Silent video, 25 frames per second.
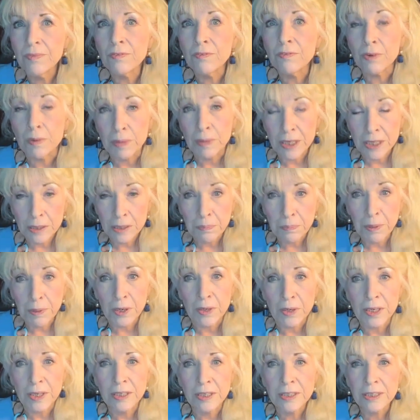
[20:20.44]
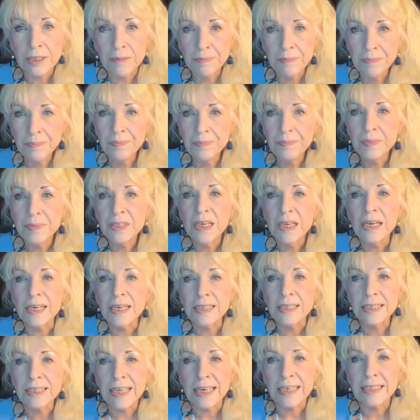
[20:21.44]
from experience,
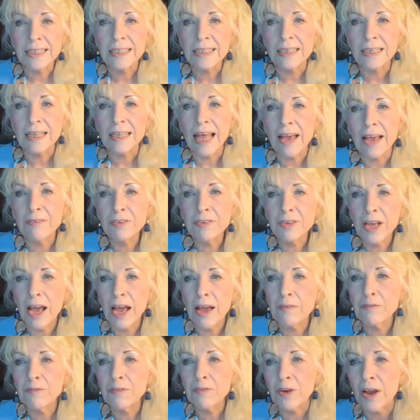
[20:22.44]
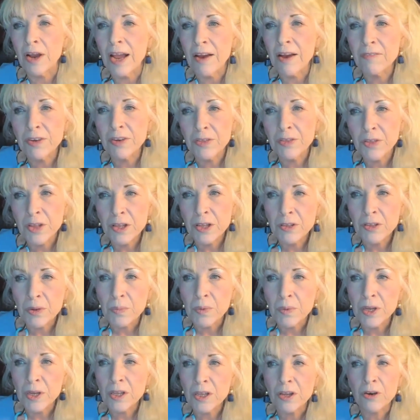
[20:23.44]
it takes a lifetime for everything
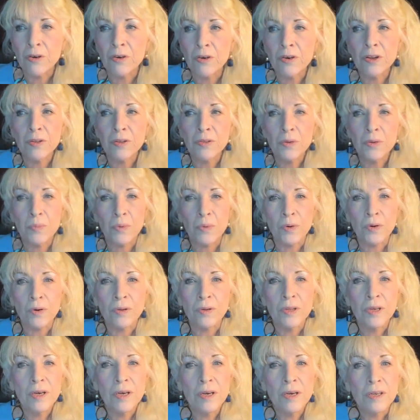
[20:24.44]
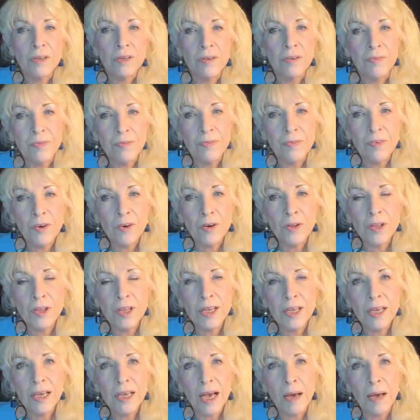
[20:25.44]
that we learned in the world to
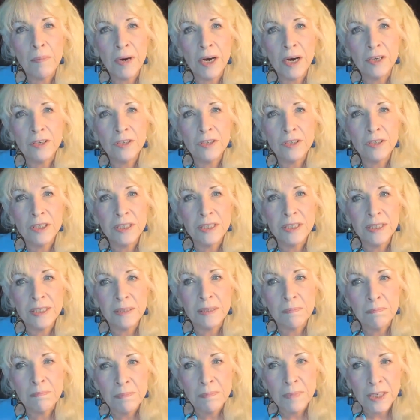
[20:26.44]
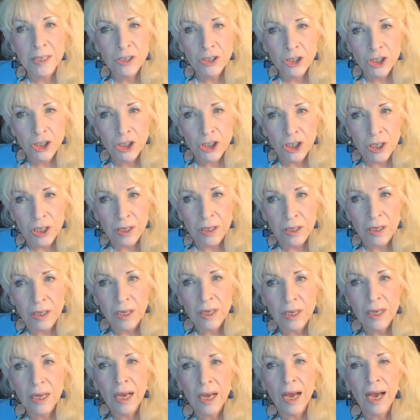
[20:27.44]
fully come under the submission,
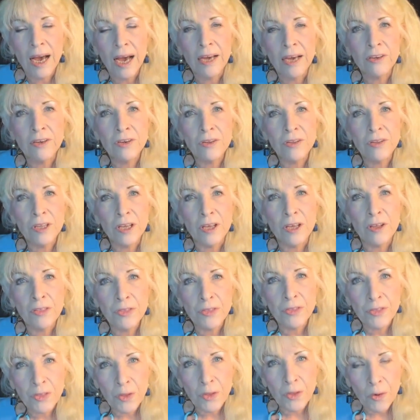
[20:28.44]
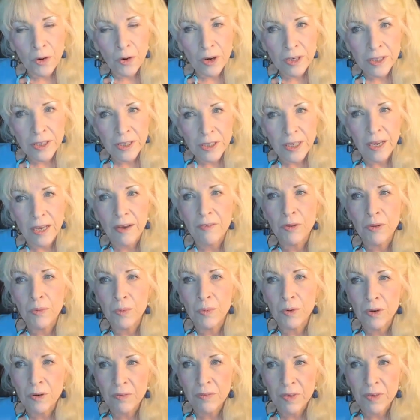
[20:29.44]
under the authority of the
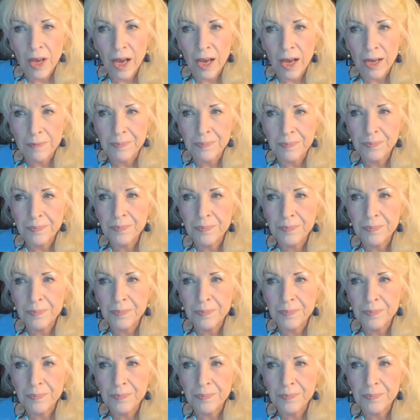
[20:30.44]
Word of God.